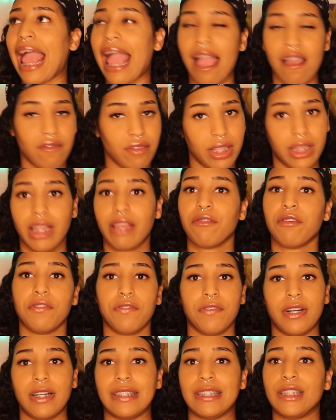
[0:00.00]
Everything
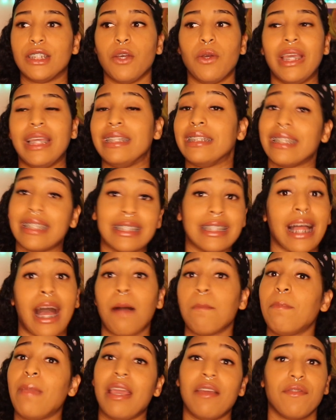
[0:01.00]
reversed. So he did
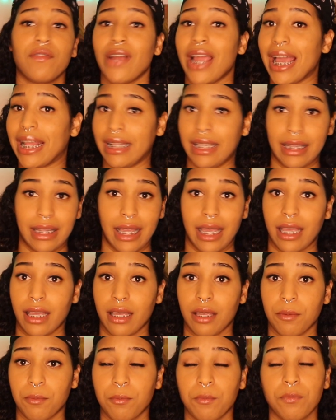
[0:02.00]
not pay for anything.
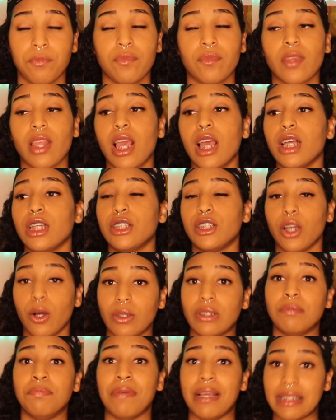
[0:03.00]
So
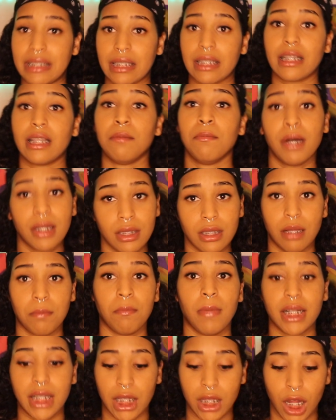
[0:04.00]
it's basically
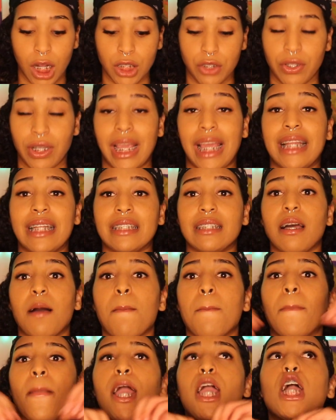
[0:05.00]
money laundering, and it's
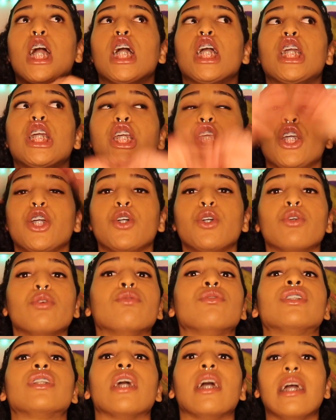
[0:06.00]
a
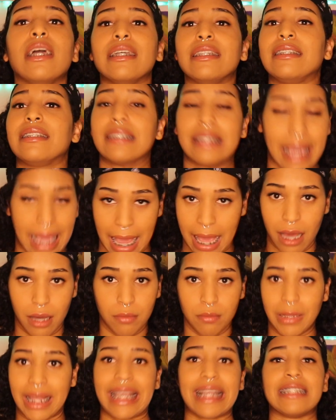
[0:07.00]
huge
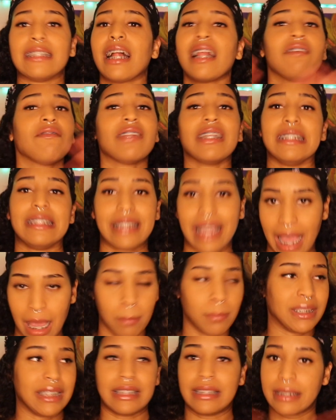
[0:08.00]
scam. Like, it's not even a
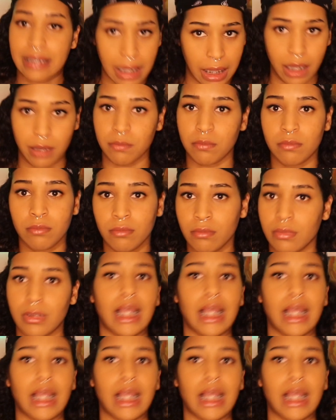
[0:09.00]
scam, it's a scheme.